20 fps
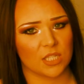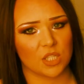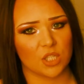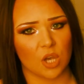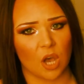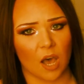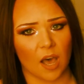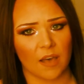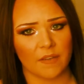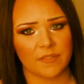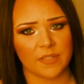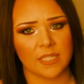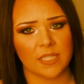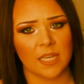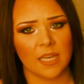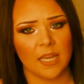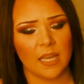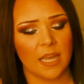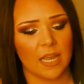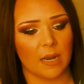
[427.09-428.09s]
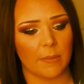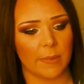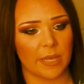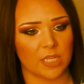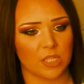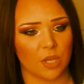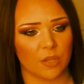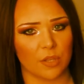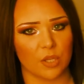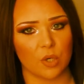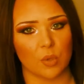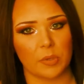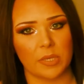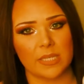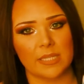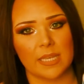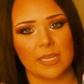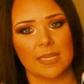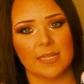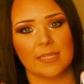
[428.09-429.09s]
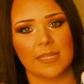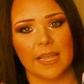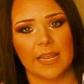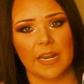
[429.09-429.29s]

soft and it makes all the noises.